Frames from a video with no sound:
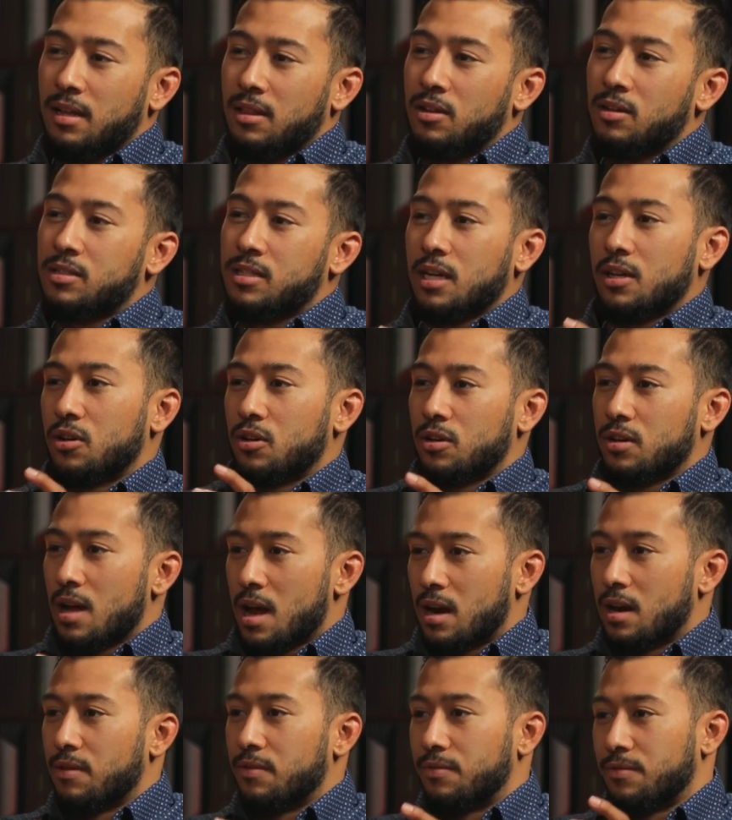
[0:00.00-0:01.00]
It looks like you're
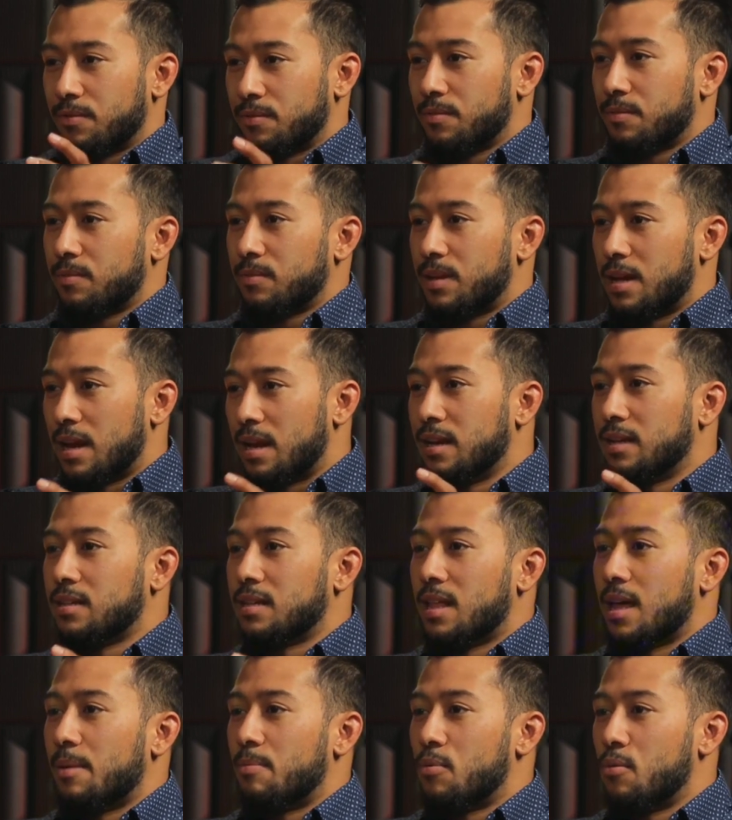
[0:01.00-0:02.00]
kind of getting
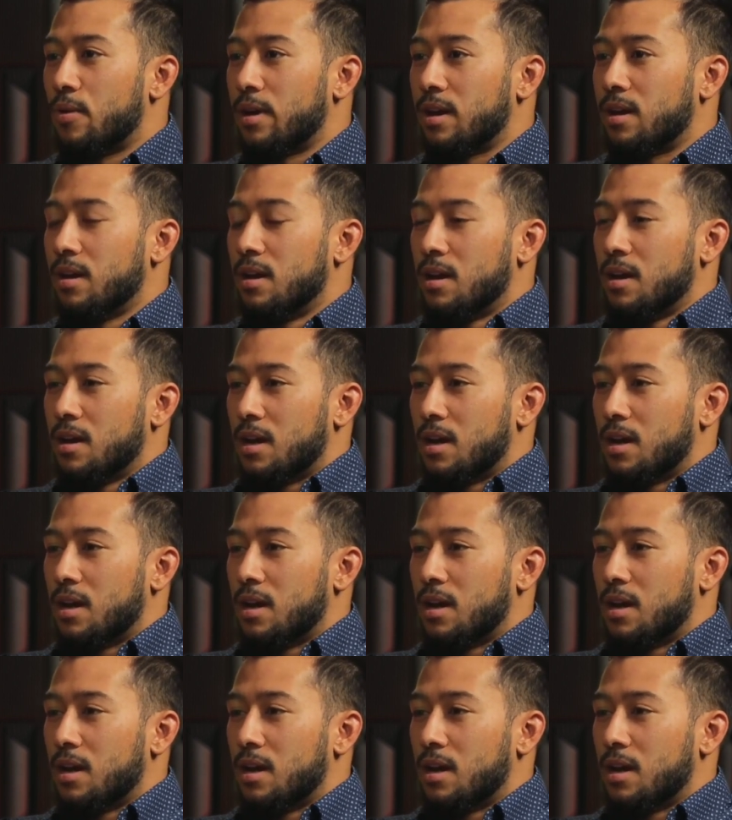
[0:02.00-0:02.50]
to that point.